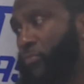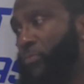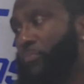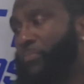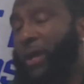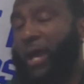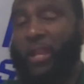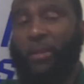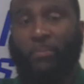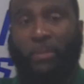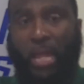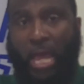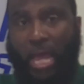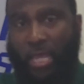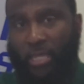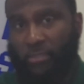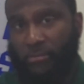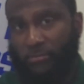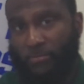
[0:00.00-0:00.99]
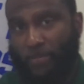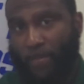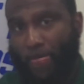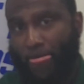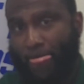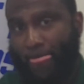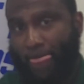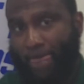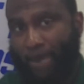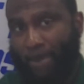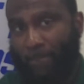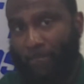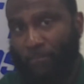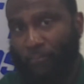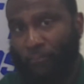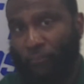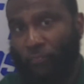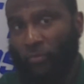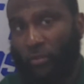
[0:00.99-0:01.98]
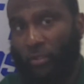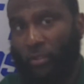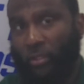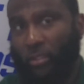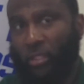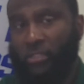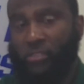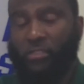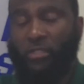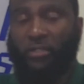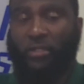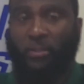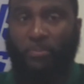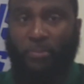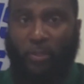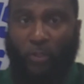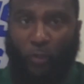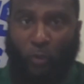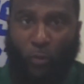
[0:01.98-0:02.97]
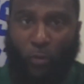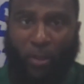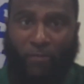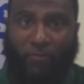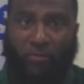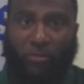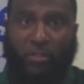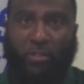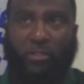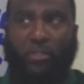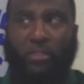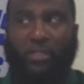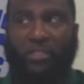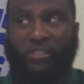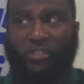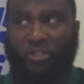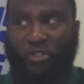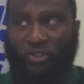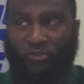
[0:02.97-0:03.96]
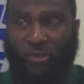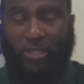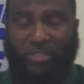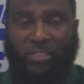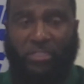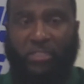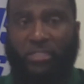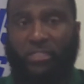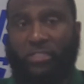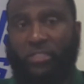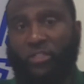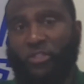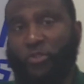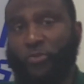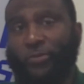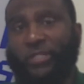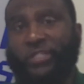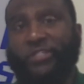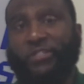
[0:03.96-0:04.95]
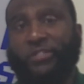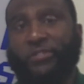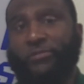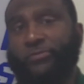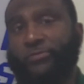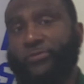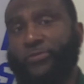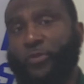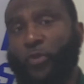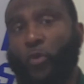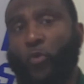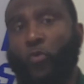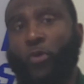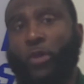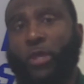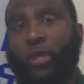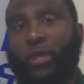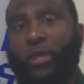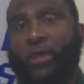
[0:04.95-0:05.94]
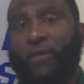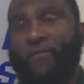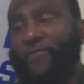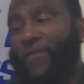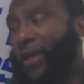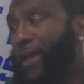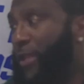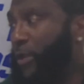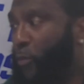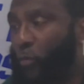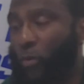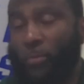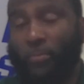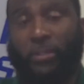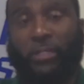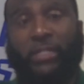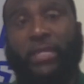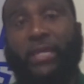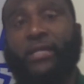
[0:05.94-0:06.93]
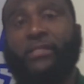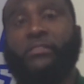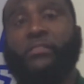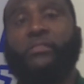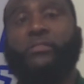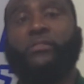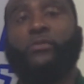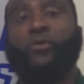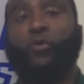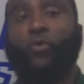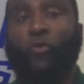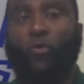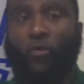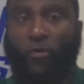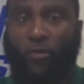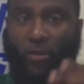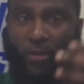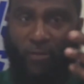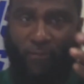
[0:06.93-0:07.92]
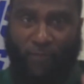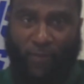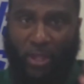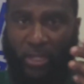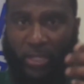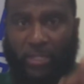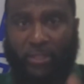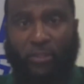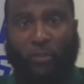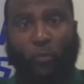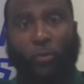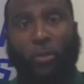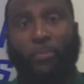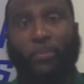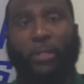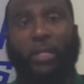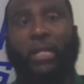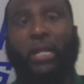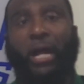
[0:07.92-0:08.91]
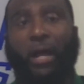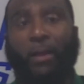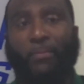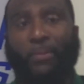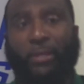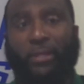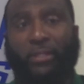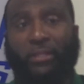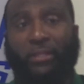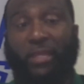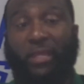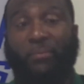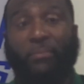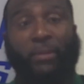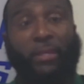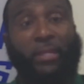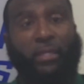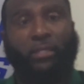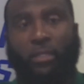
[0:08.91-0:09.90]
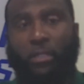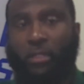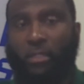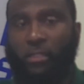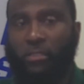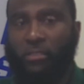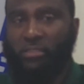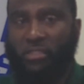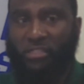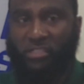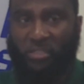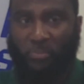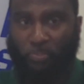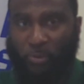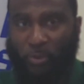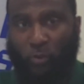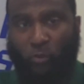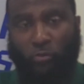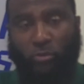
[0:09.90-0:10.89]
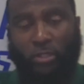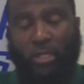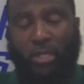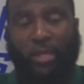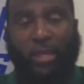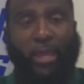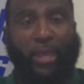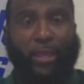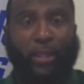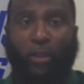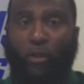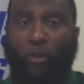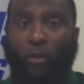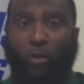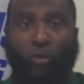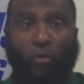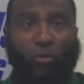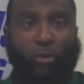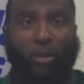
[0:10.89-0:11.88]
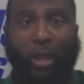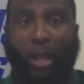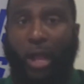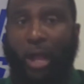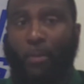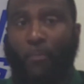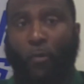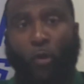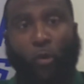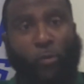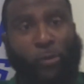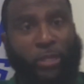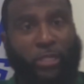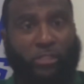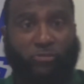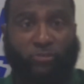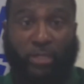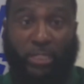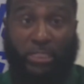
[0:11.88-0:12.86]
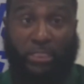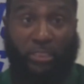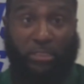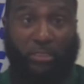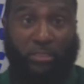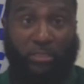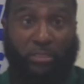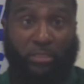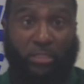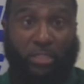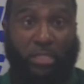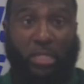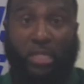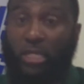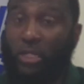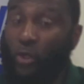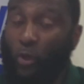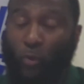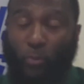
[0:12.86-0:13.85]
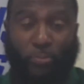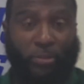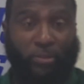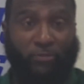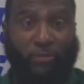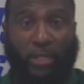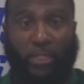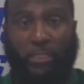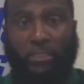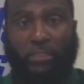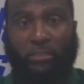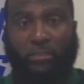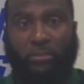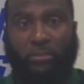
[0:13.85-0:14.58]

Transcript: Bottom line is going to be whoever is addressing the situation. So if I had a woman guest, or if I let the women comment, they may dispute and go, I'm always ready. He don't be ready.